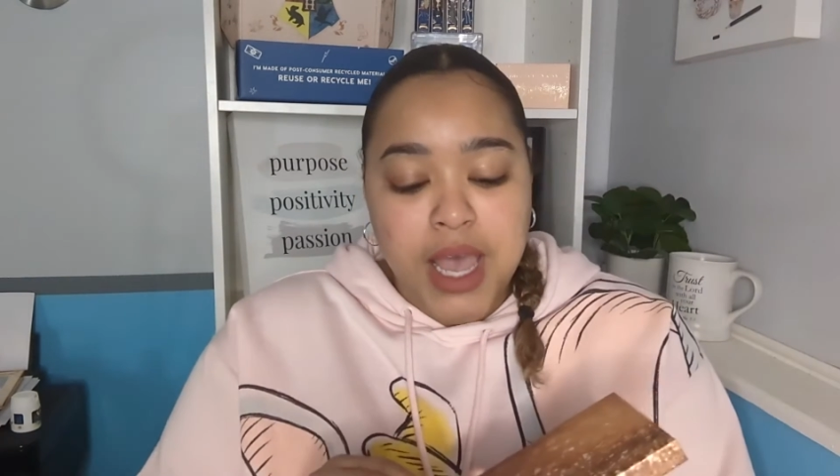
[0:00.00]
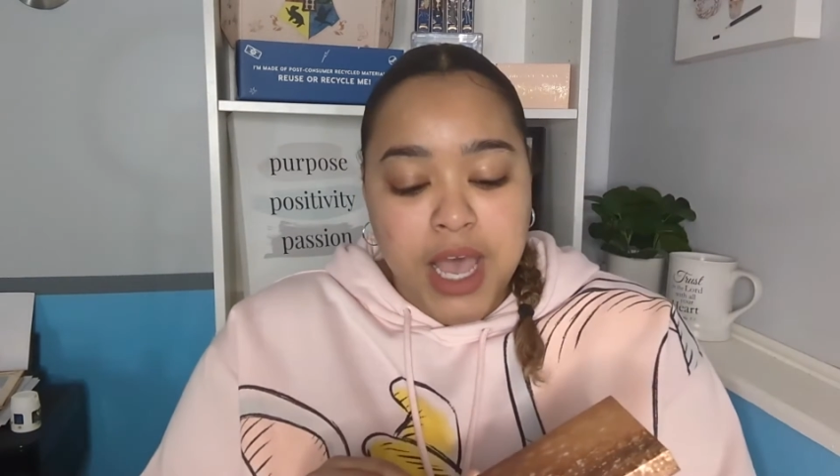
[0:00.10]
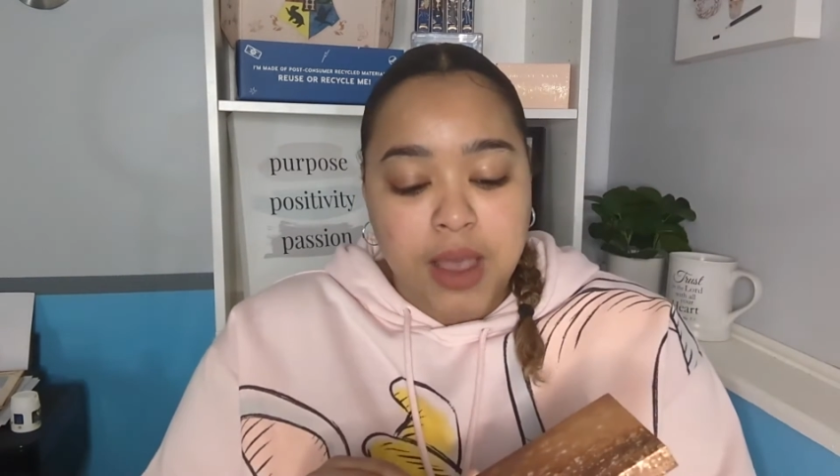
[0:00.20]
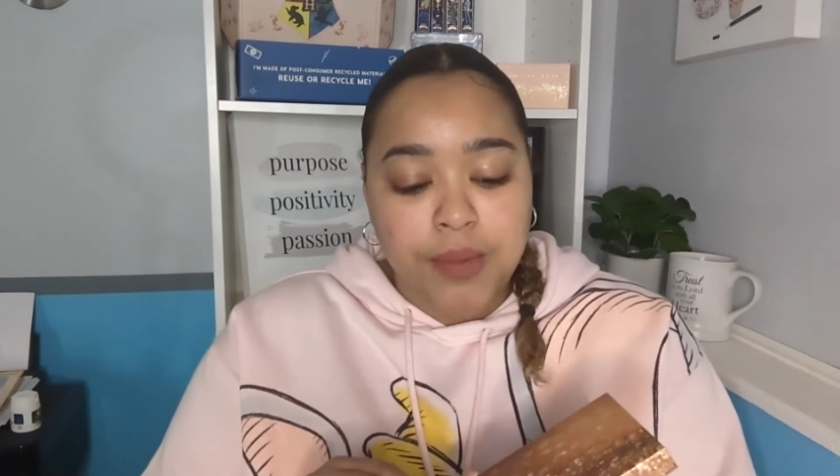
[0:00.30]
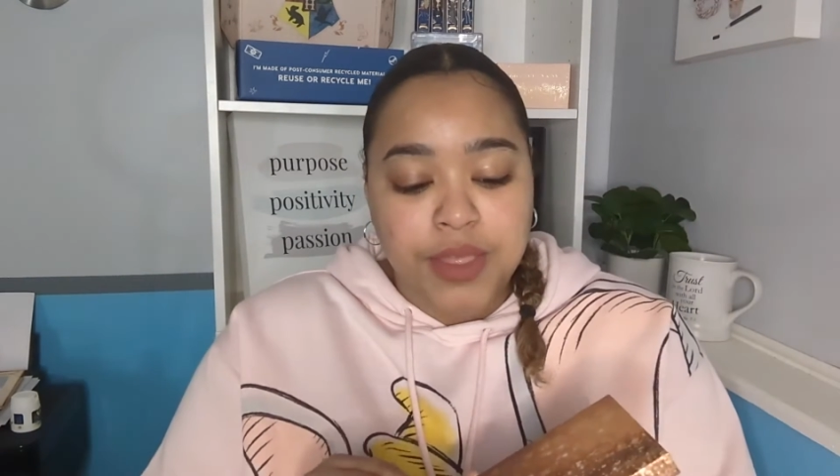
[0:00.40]

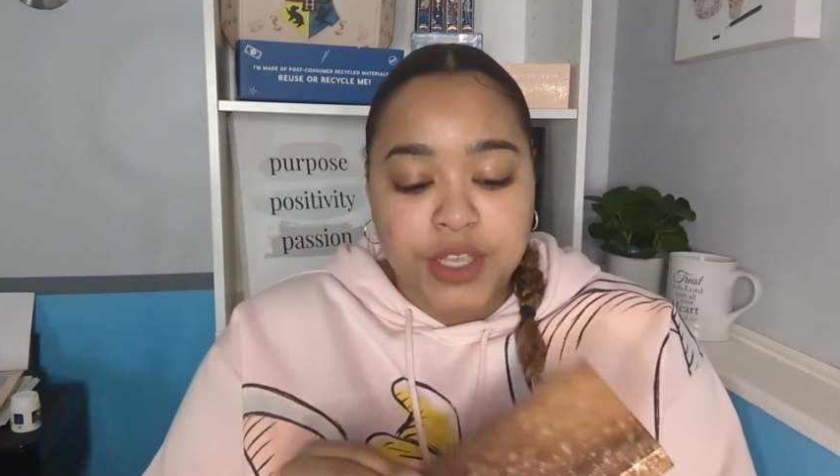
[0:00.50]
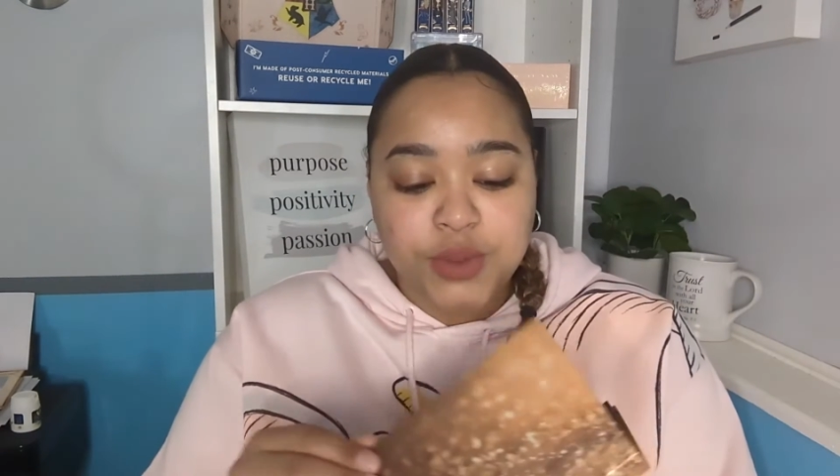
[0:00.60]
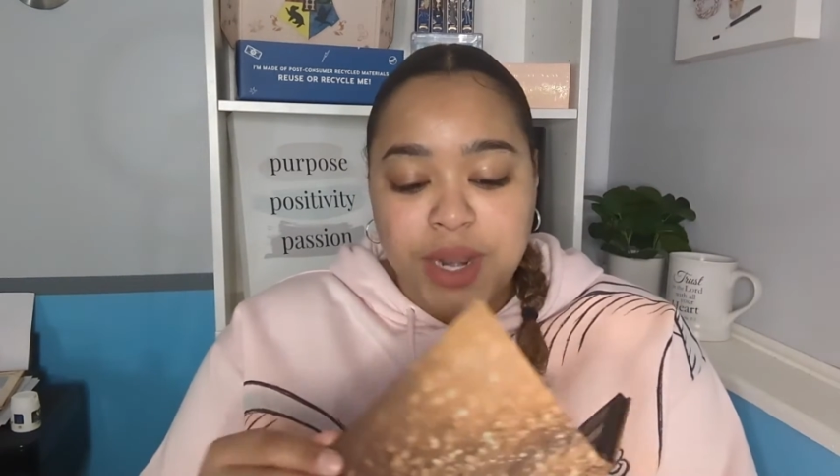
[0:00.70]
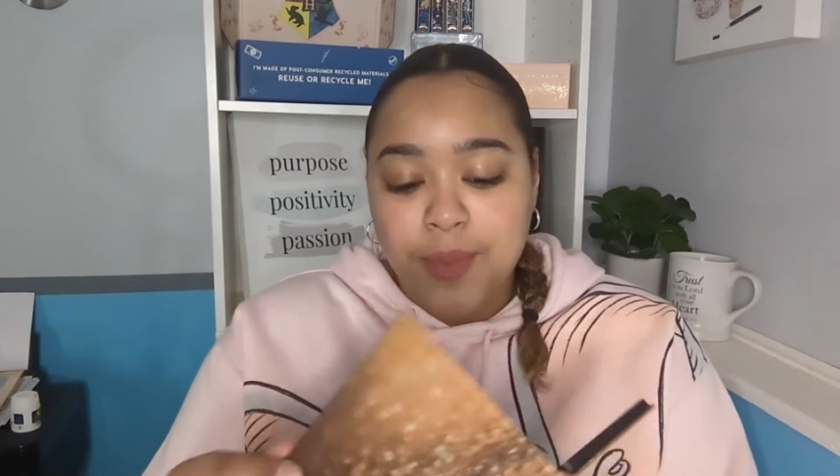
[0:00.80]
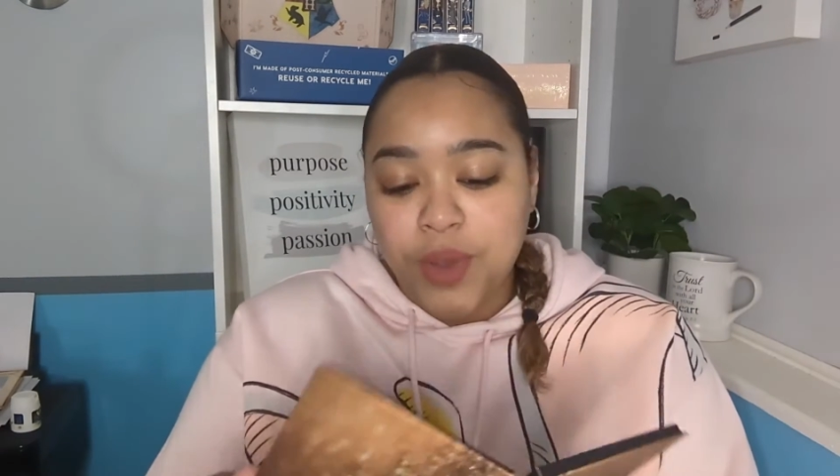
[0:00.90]
This
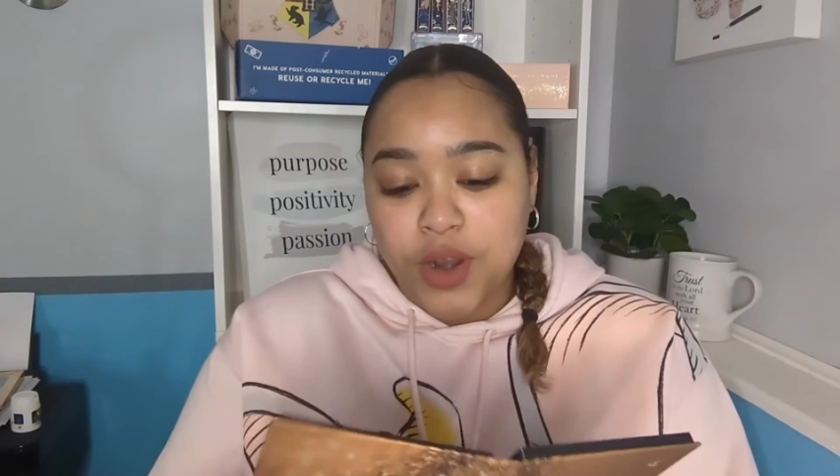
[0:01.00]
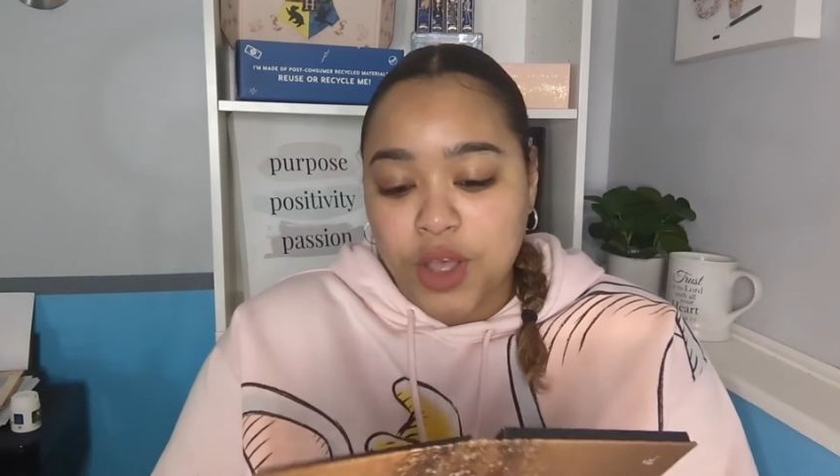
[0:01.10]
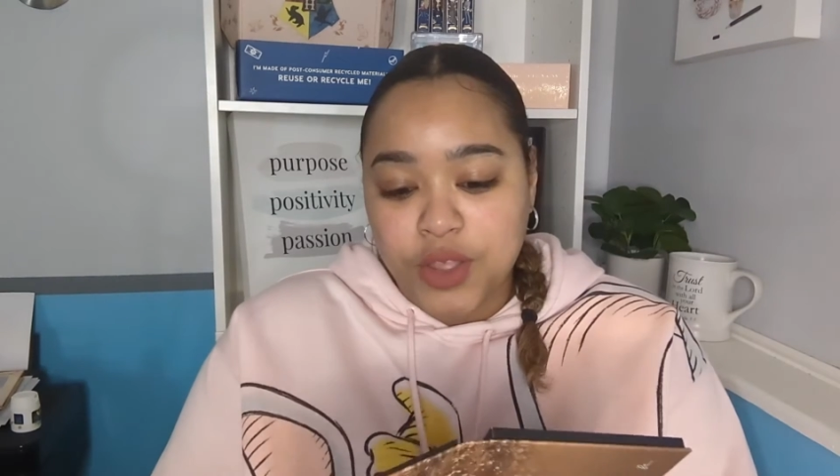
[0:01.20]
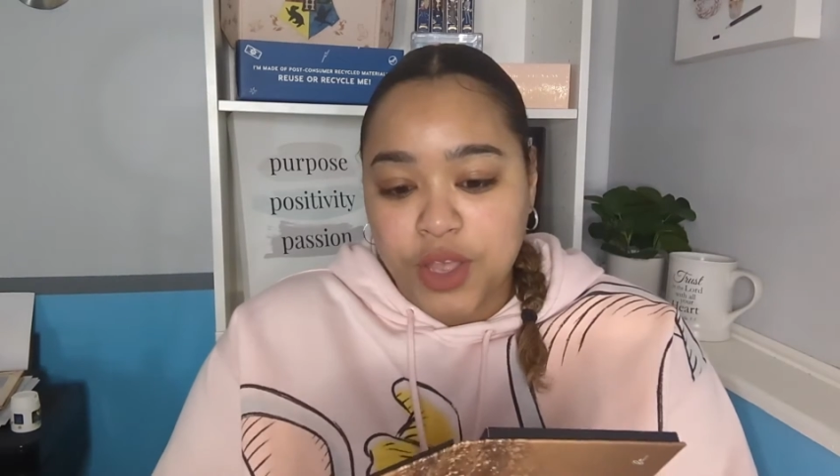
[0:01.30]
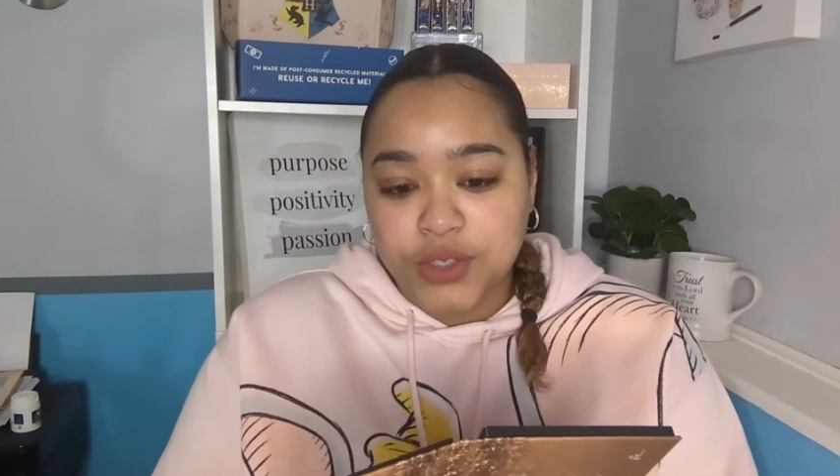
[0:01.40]
one, I bought
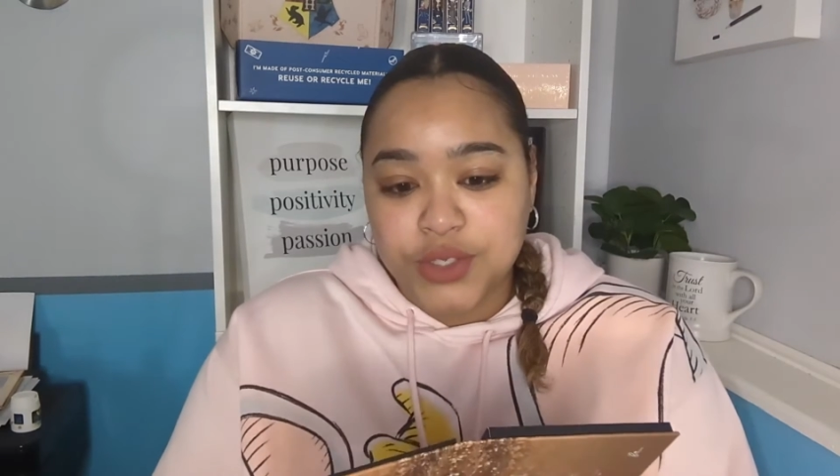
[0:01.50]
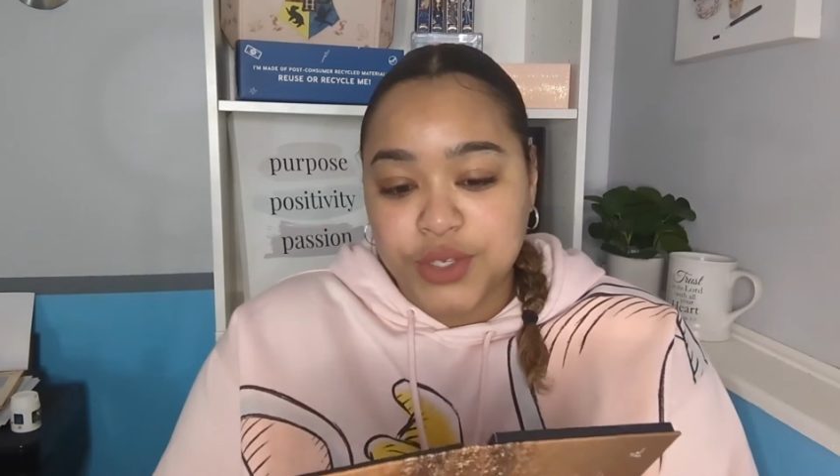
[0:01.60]
all the Alter